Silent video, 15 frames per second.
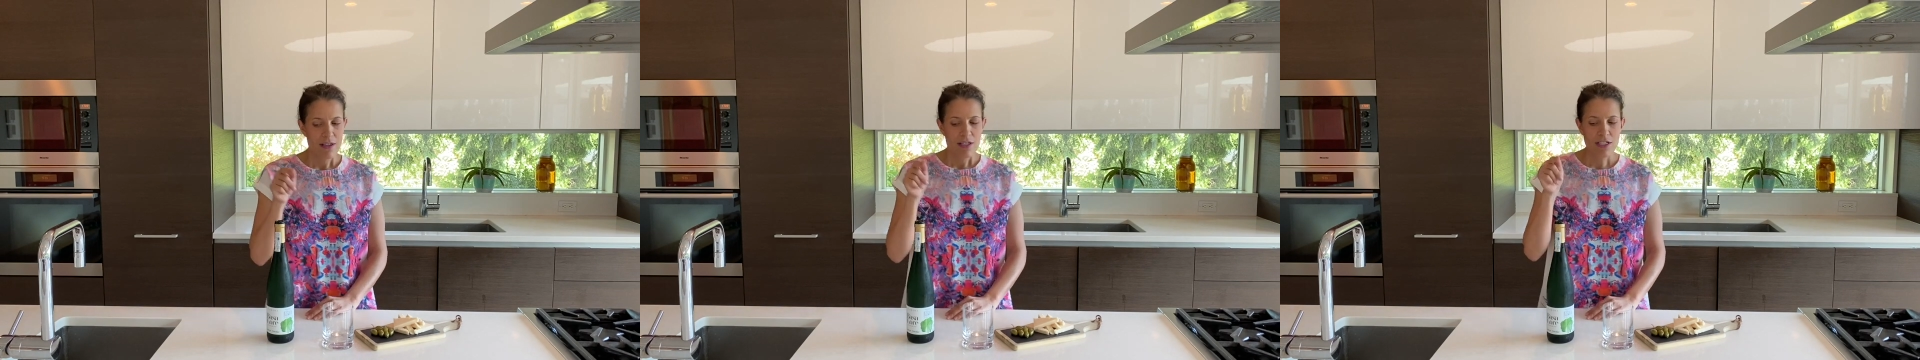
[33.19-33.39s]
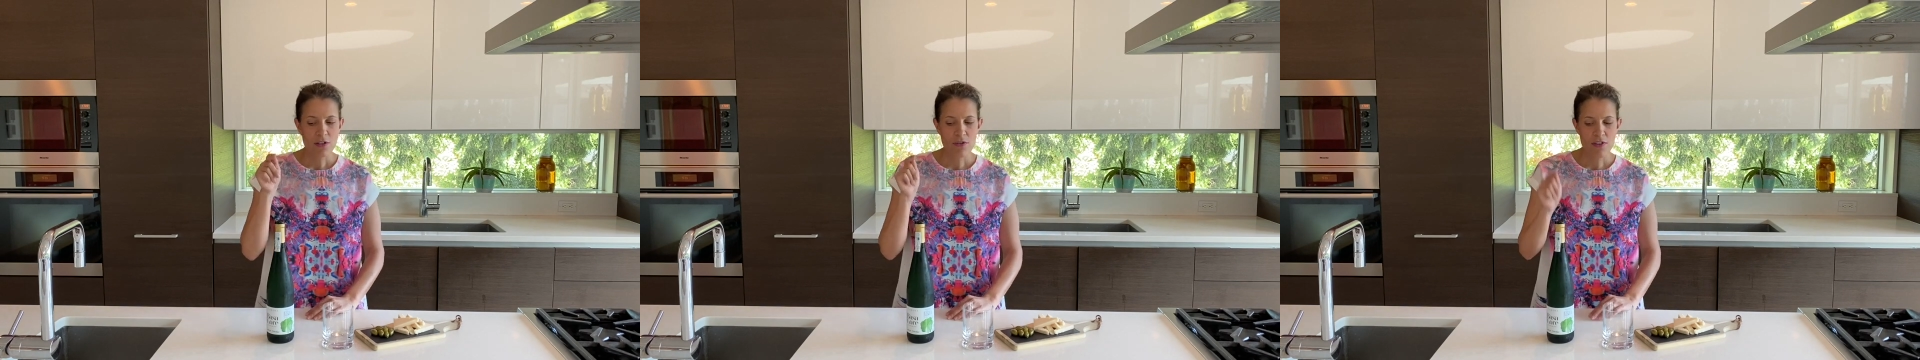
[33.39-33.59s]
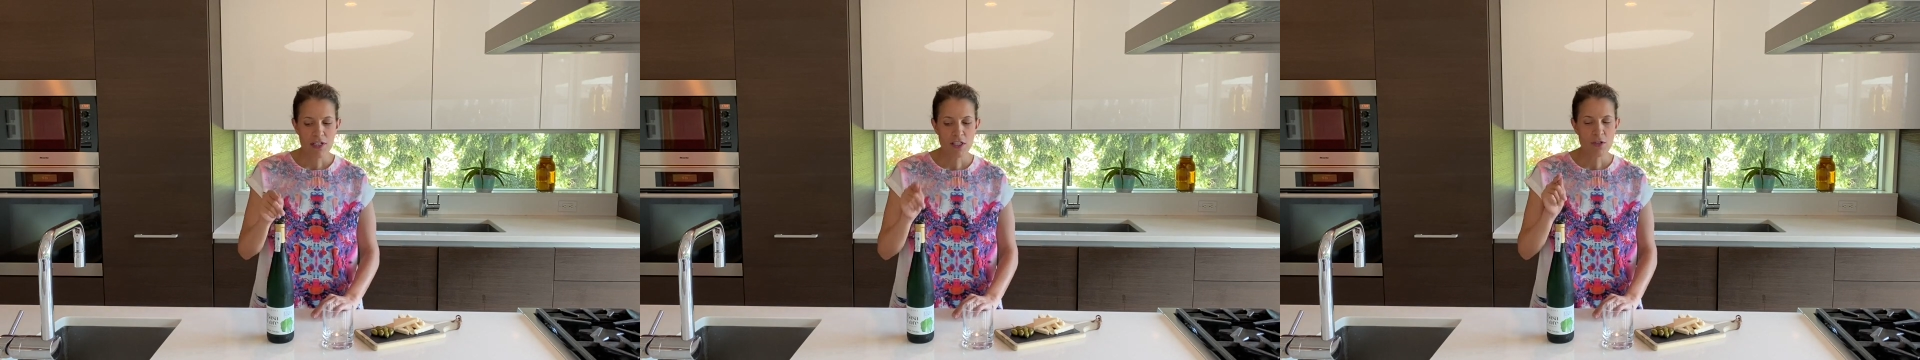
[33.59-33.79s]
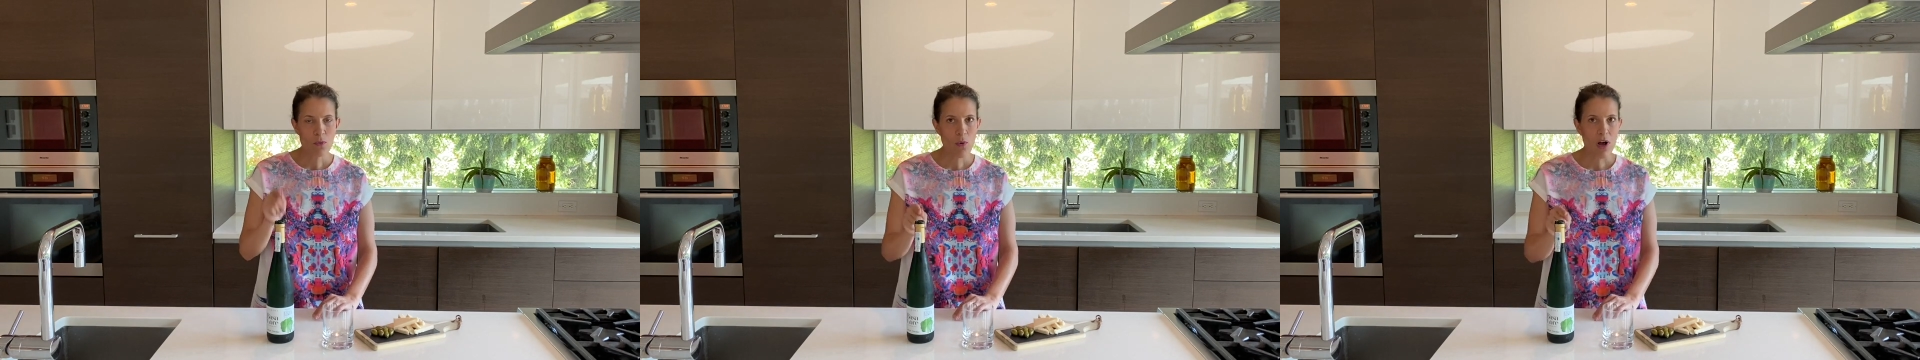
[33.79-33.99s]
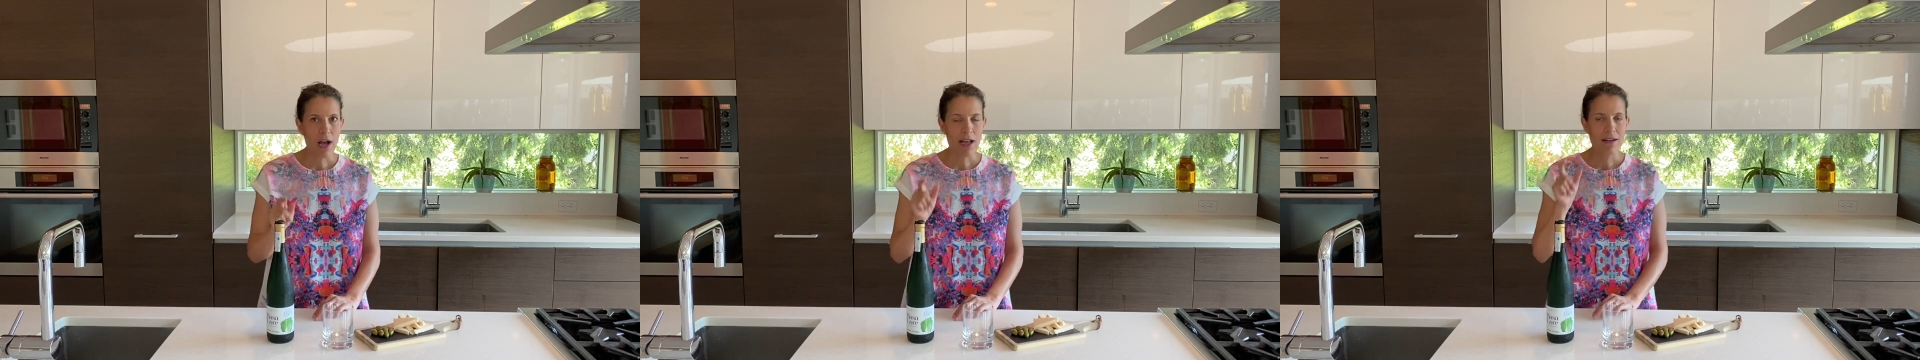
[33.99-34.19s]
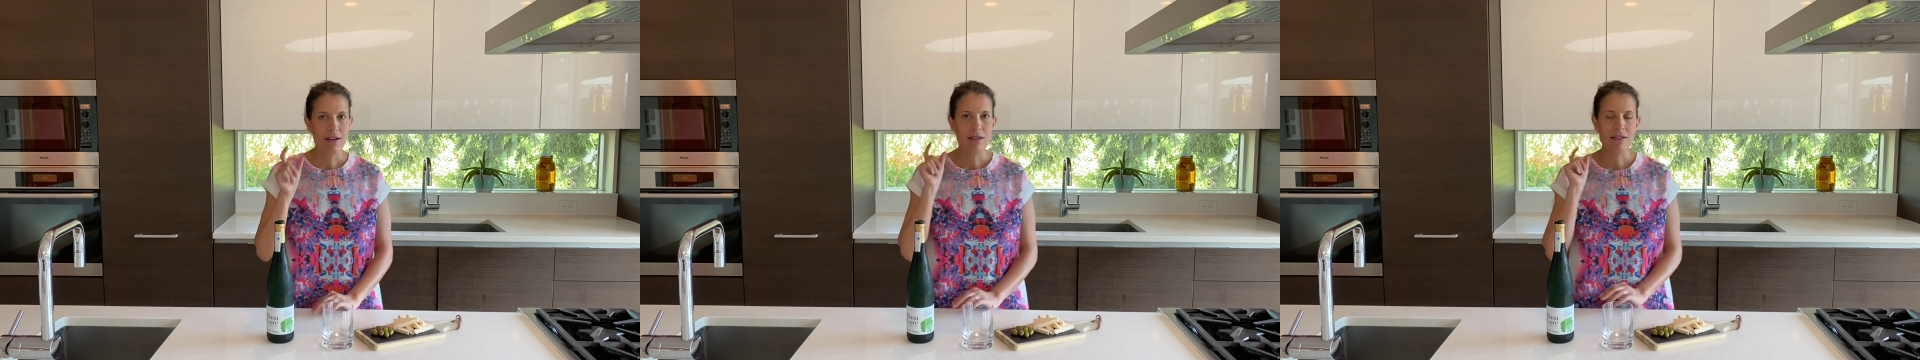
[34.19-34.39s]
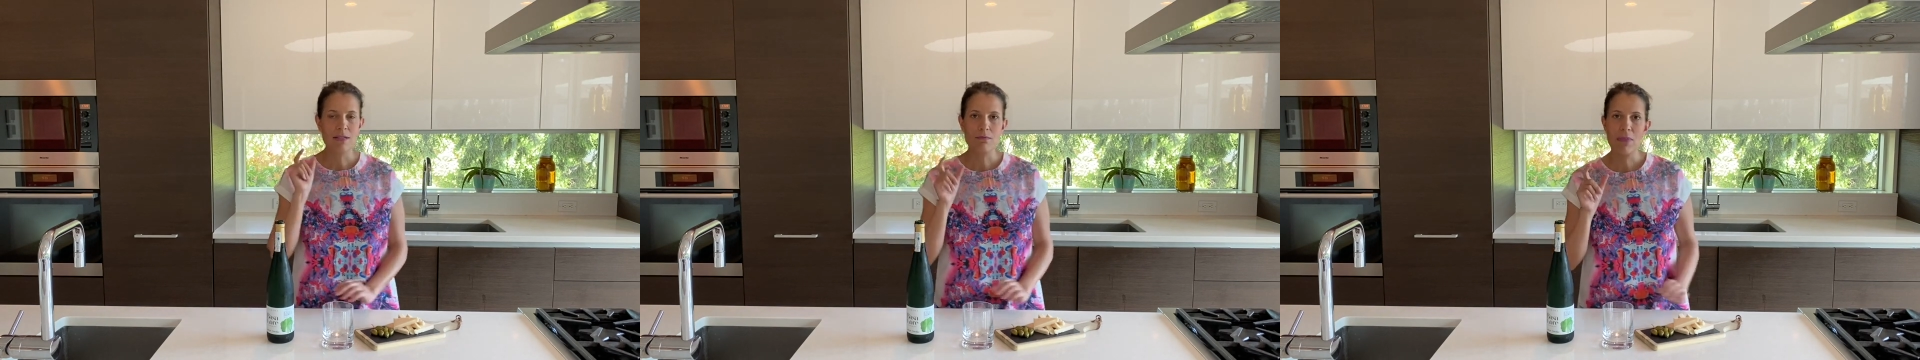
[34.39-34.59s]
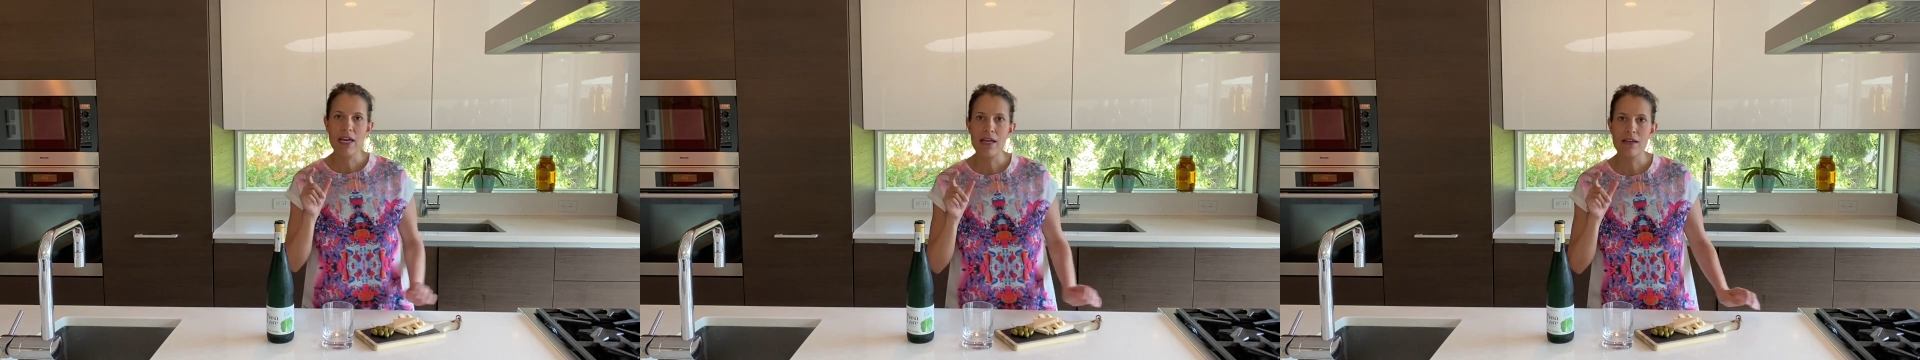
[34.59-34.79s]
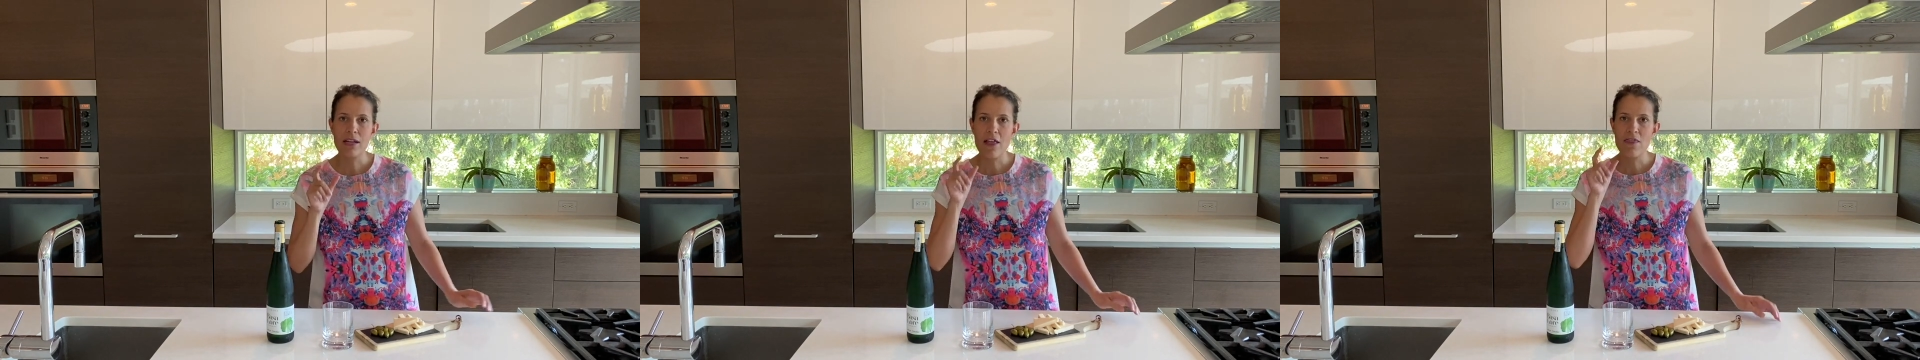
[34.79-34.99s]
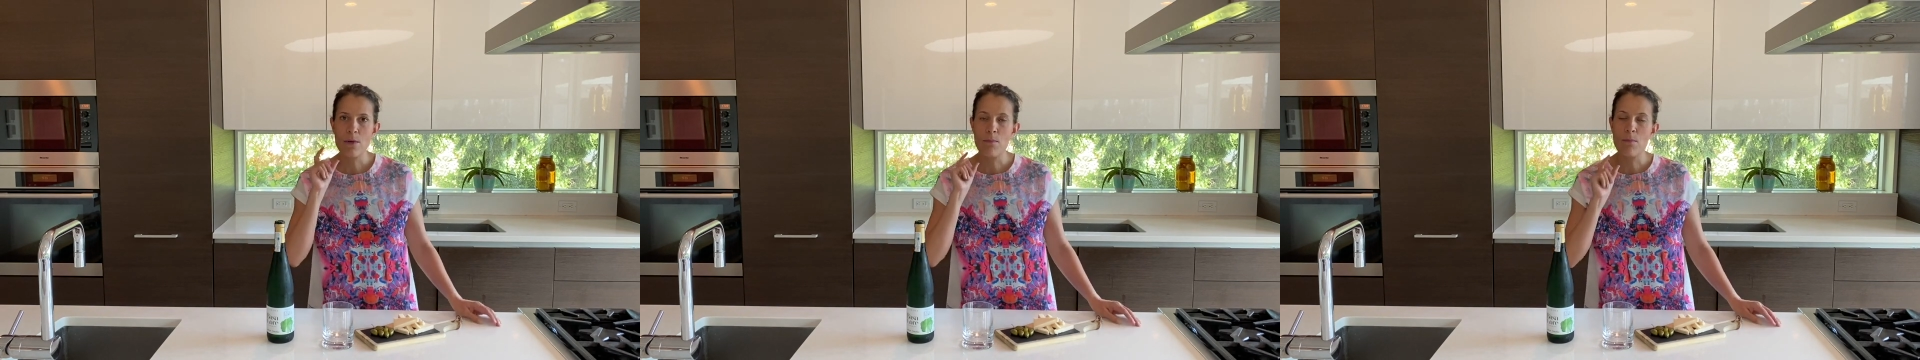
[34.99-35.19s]
So this wine is made
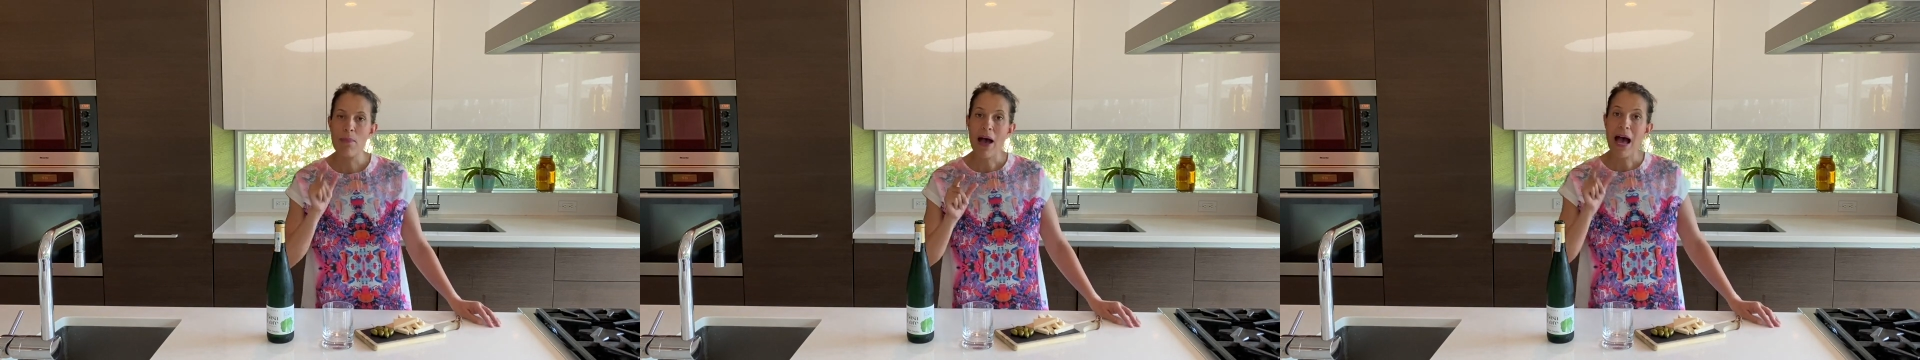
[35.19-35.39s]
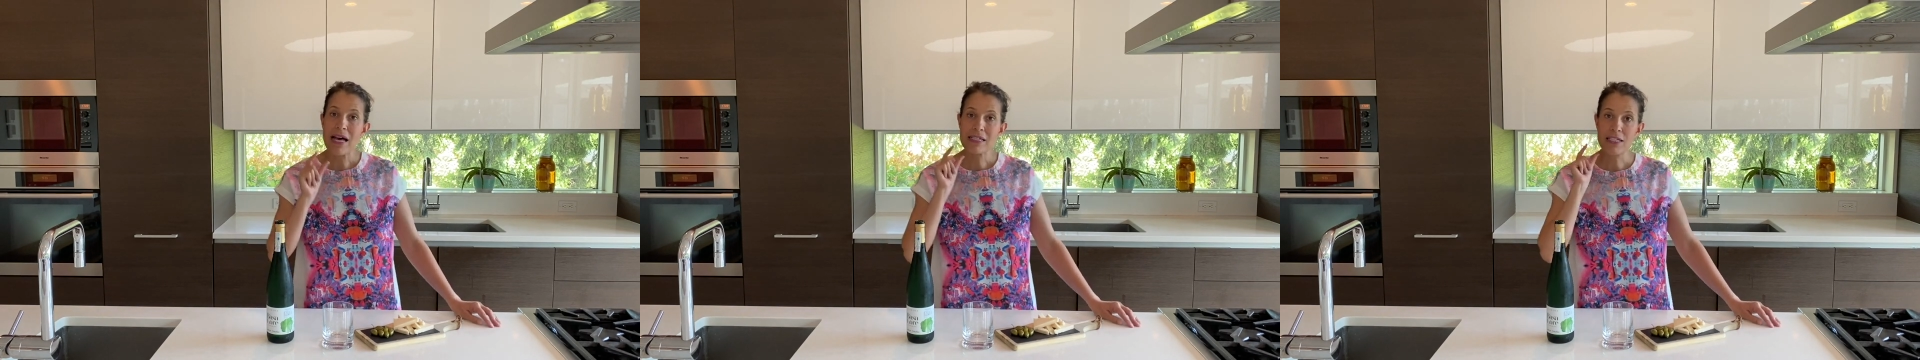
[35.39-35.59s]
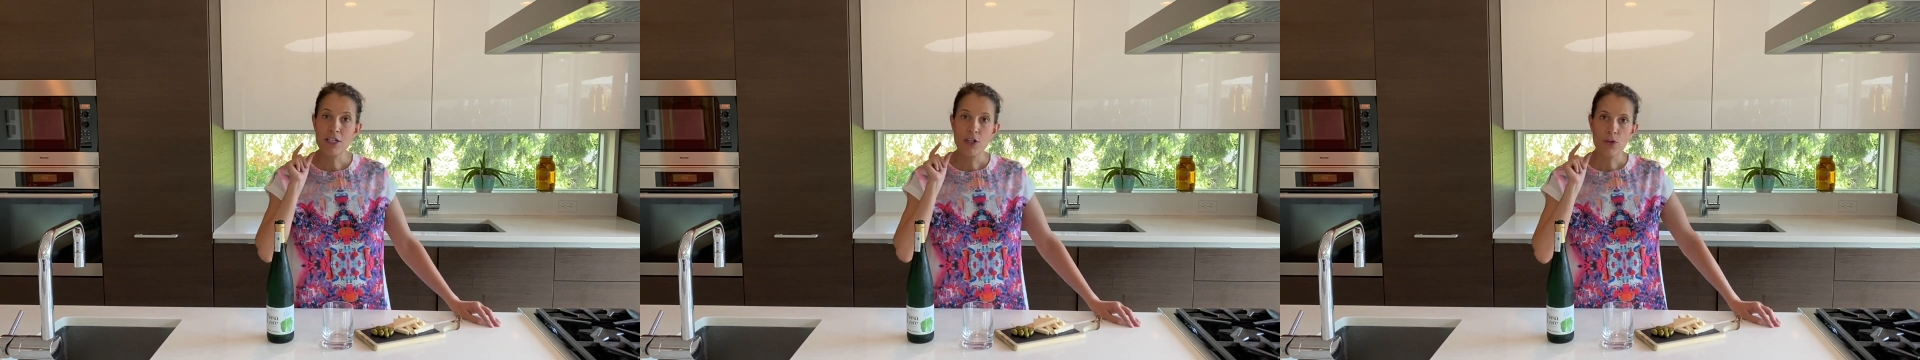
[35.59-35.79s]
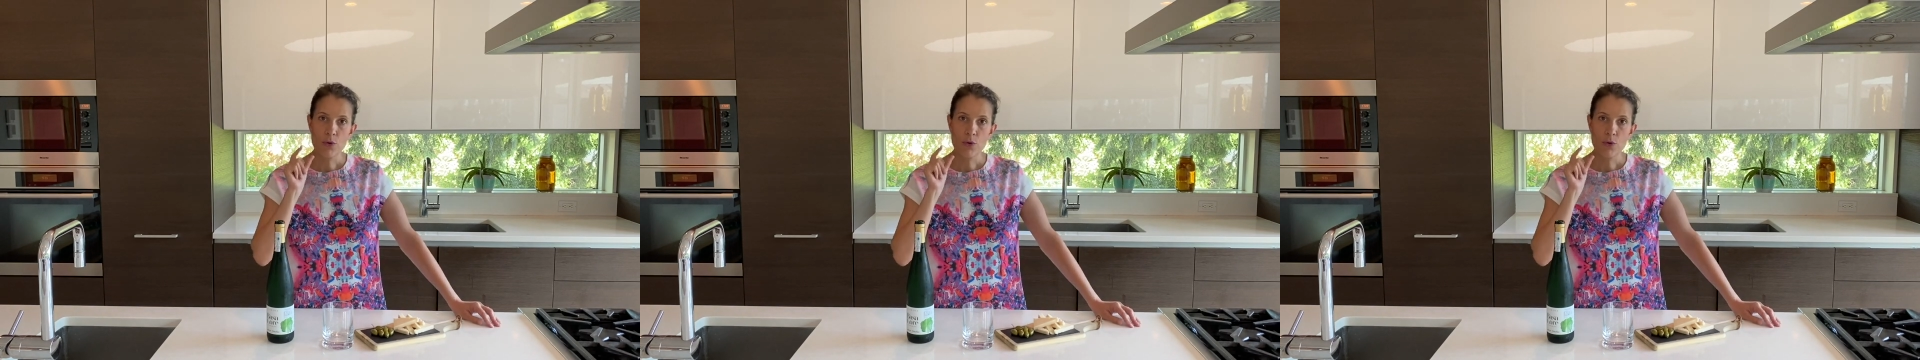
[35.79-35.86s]
in the Basque